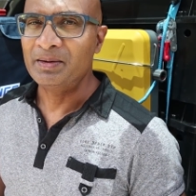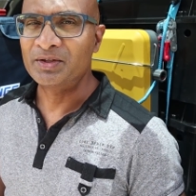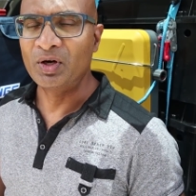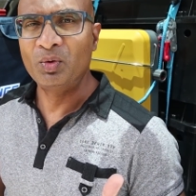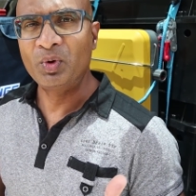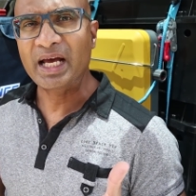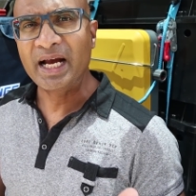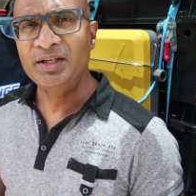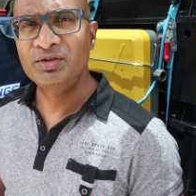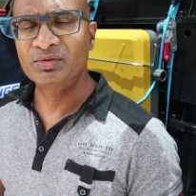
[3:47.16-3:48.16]
So what
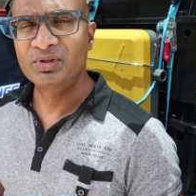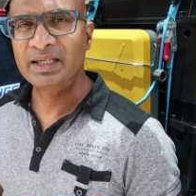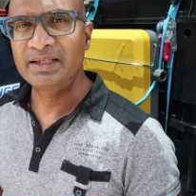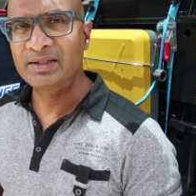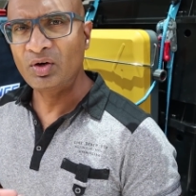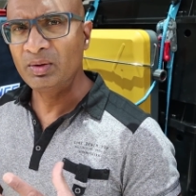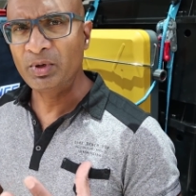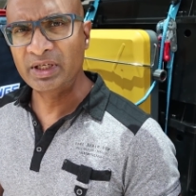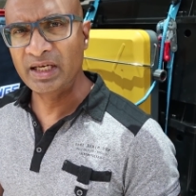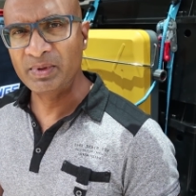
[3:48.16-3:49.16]
I do is, it's all
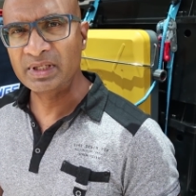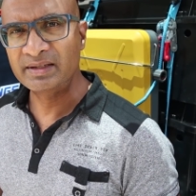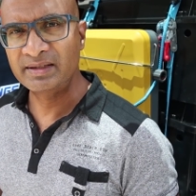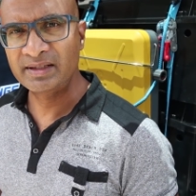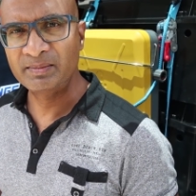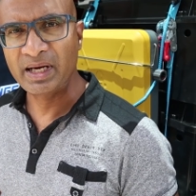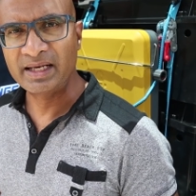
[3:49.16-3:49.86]
about keeping the system